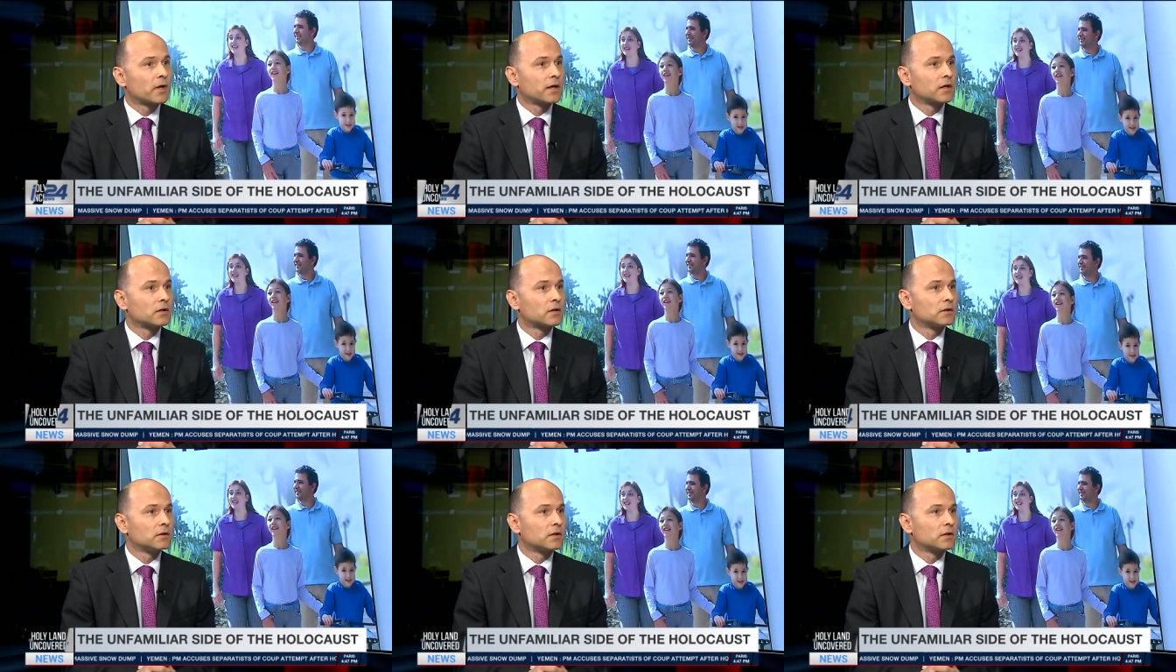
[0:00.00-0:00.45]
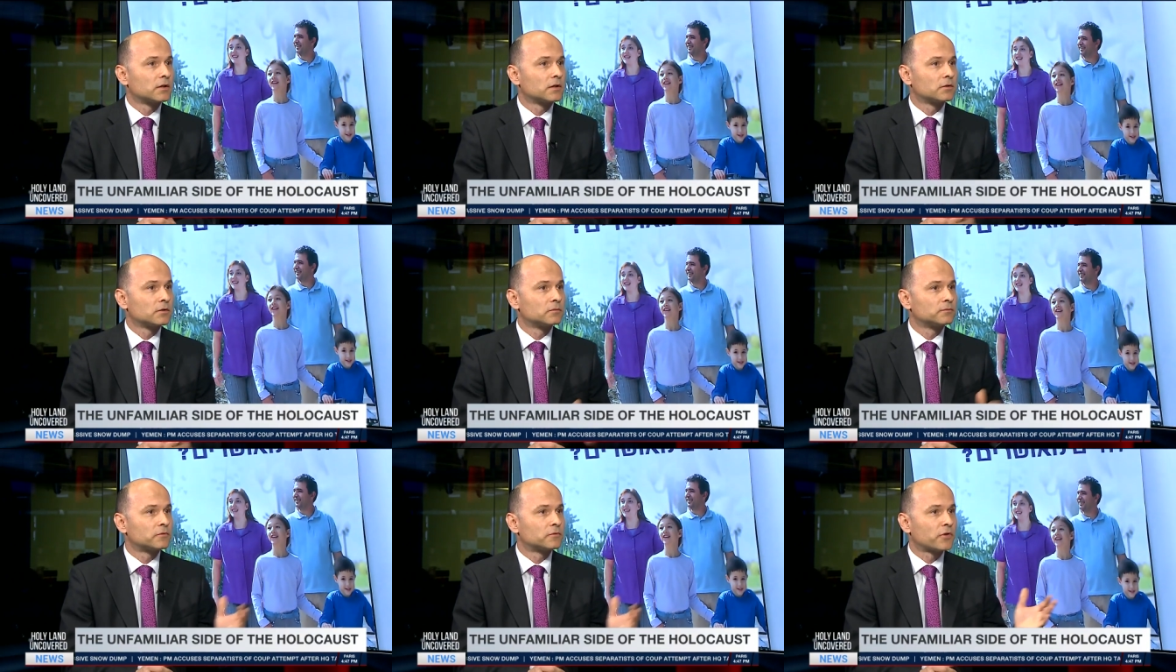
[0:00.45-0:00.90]
like in uh,
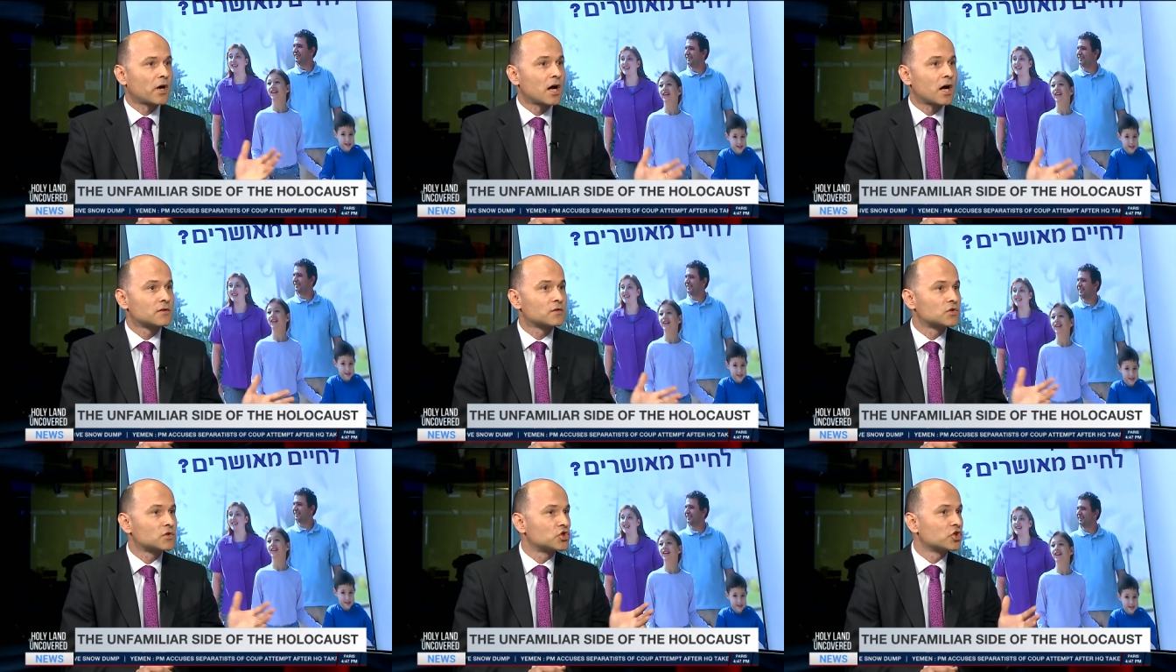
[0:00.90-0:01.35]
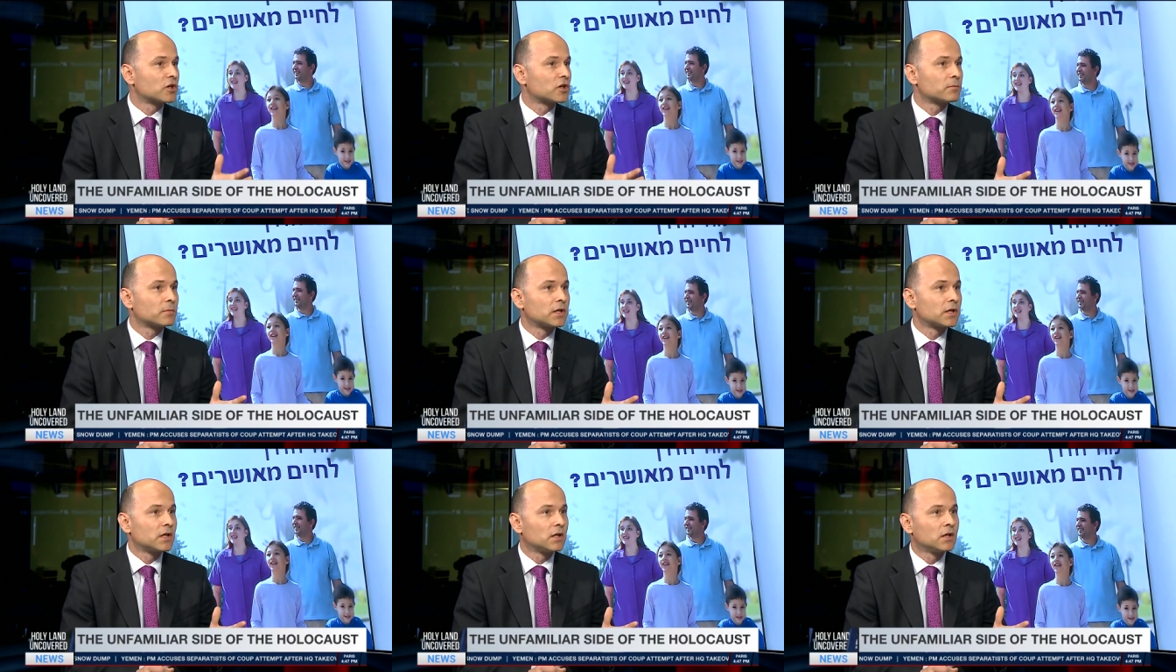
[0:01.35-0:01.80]
France,
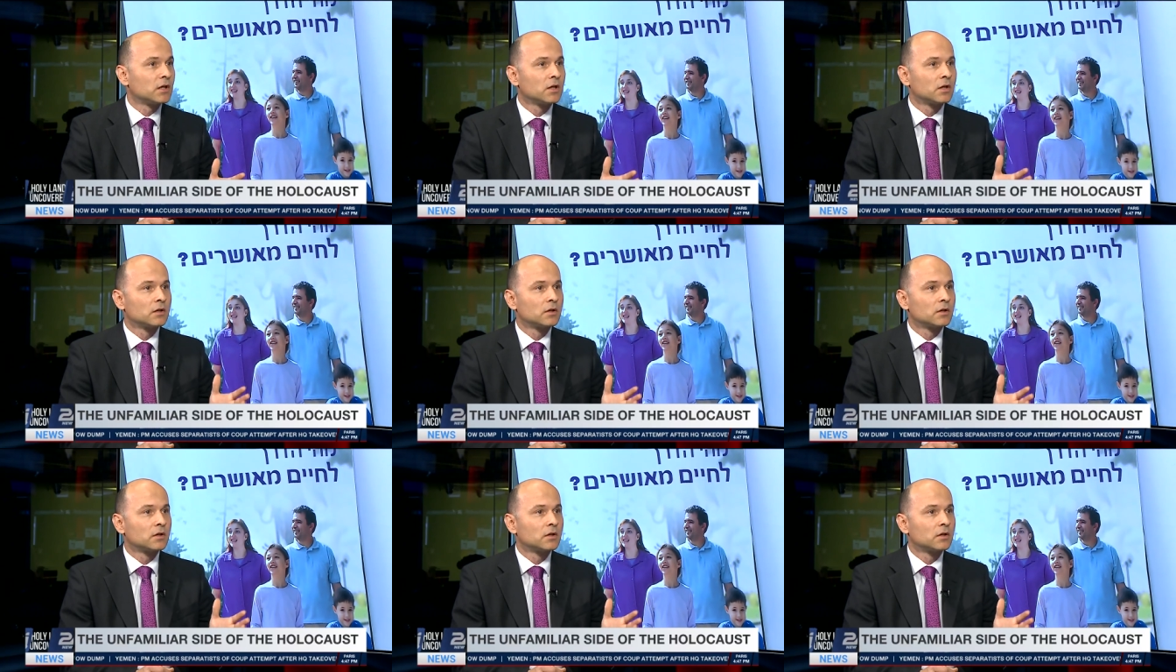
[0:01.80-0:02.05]
Germany,